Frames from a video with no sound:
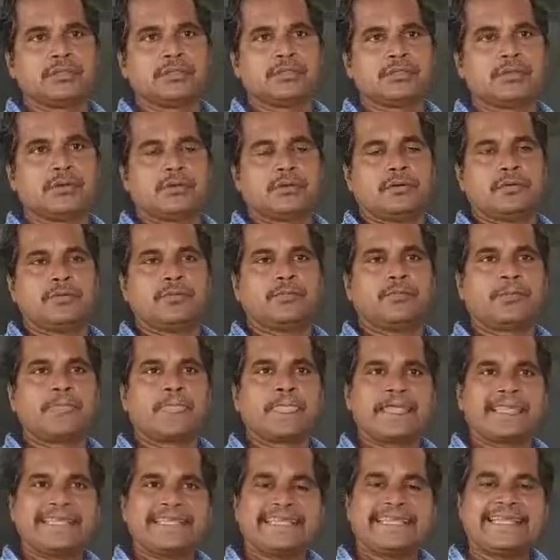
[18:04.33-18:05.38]
So
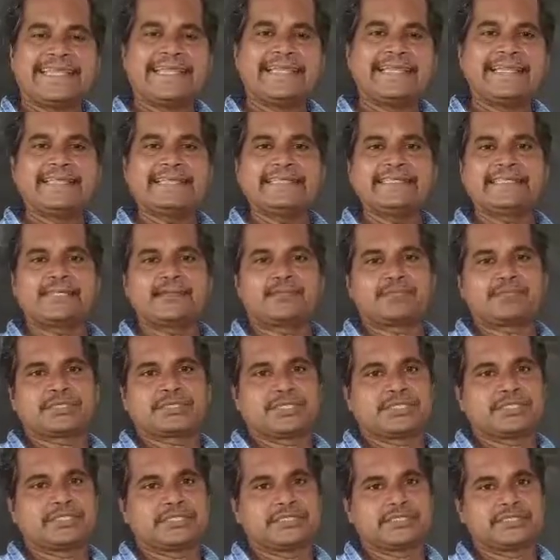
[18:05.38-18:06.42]
any
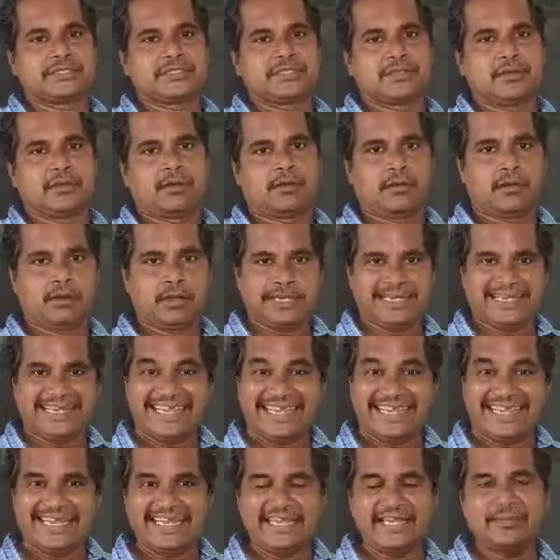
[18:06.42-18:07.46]
substance or
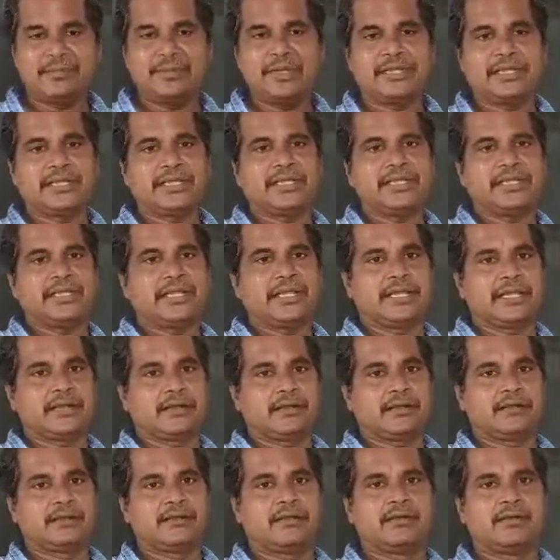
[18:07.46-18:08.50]
any material
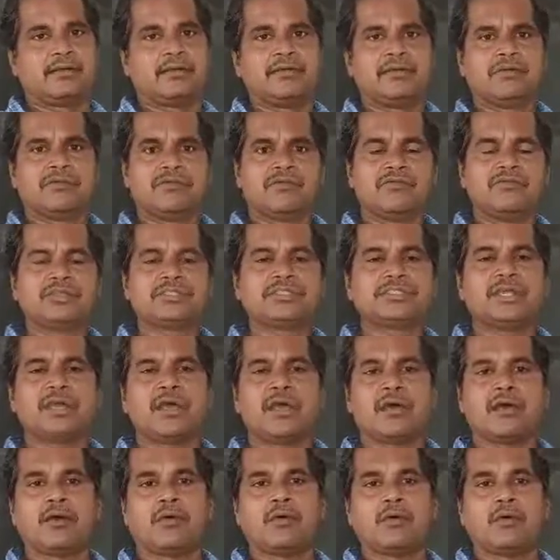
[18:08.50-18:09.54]
which
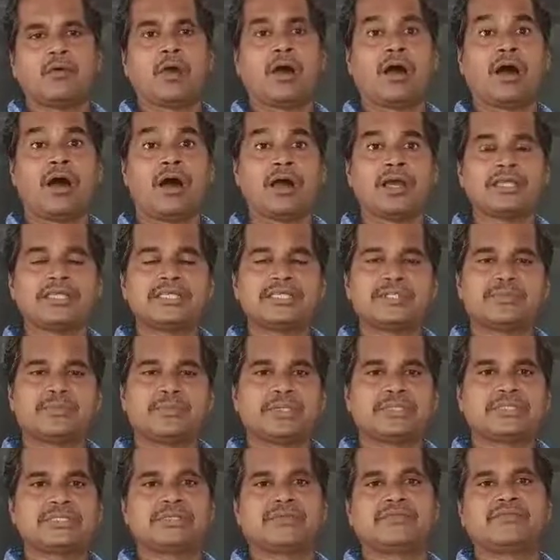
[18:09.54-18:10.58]
have high
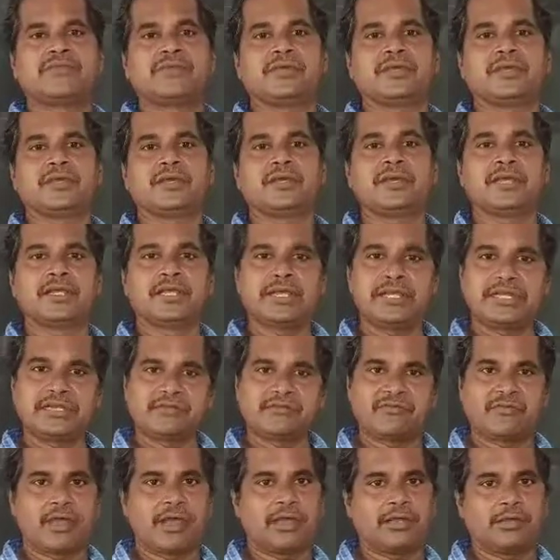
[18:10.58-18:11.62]
specific
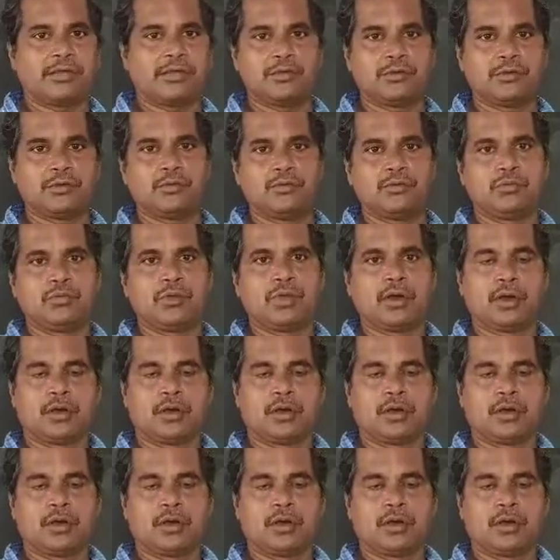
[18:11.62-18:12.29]
heat value